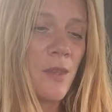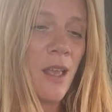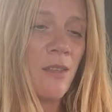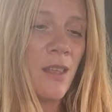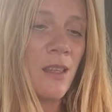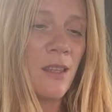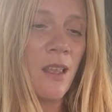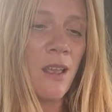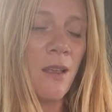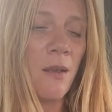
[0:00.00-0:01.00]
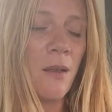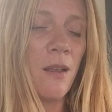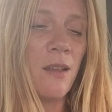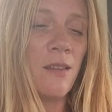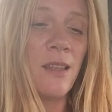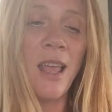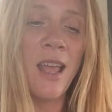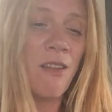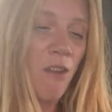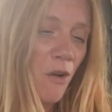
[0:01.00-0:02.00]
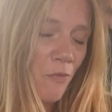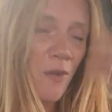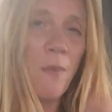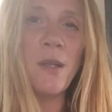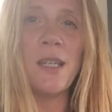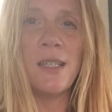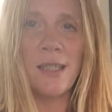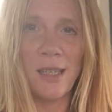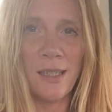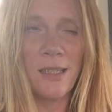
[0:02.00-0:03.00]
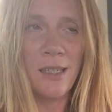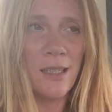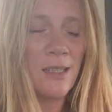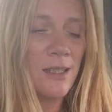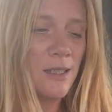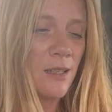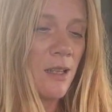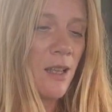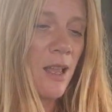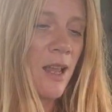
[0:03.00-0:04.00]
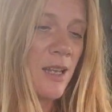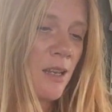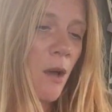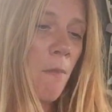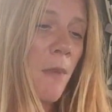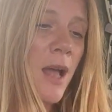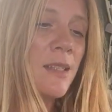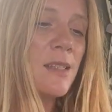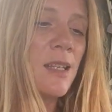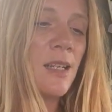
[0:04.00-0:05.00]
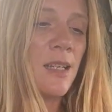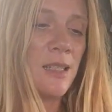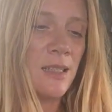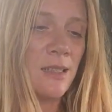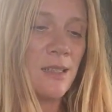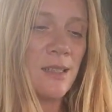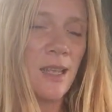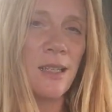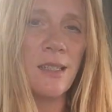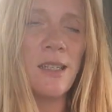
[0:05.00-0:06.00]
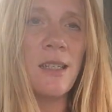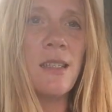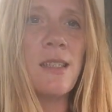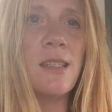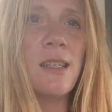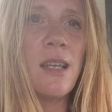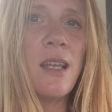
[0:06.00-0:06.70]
And then the, there are feminine centers and in our masculine centers